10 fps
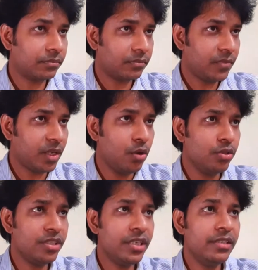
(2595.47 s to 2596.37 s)

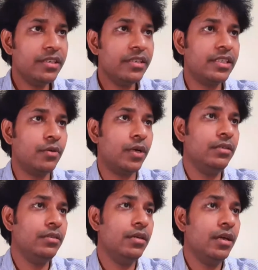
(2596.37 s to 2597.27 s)
Hostinger is the one.
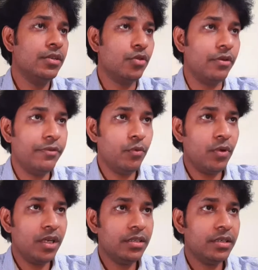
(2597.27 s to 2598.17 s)
So if you
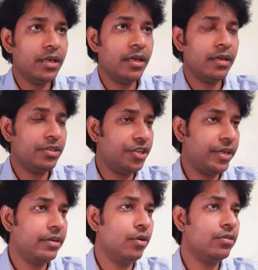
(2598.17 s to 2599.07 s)
want
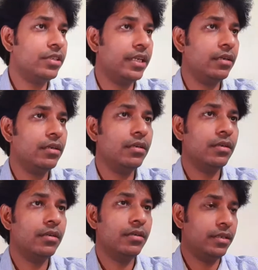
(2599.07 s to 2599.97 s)
shared hosting,
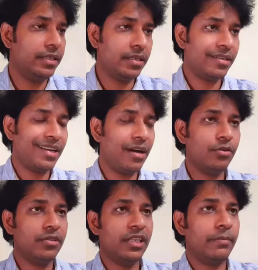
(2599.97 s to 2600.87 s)
these are cloud
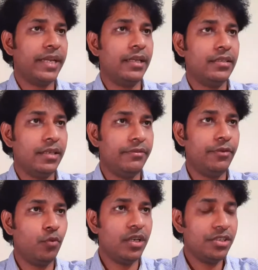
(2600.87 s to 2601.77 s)
hosting plans. If you
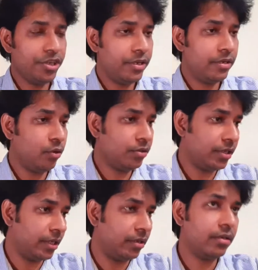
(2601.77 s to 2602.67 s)
want shared
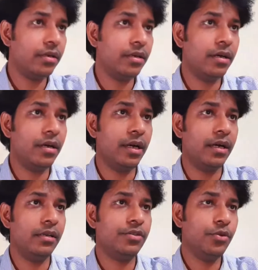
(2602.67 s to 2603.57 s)
hosting,
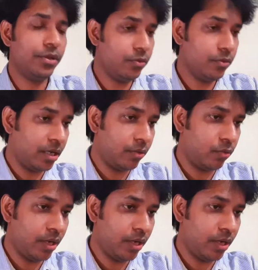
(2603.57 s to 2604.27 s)
I'll show you one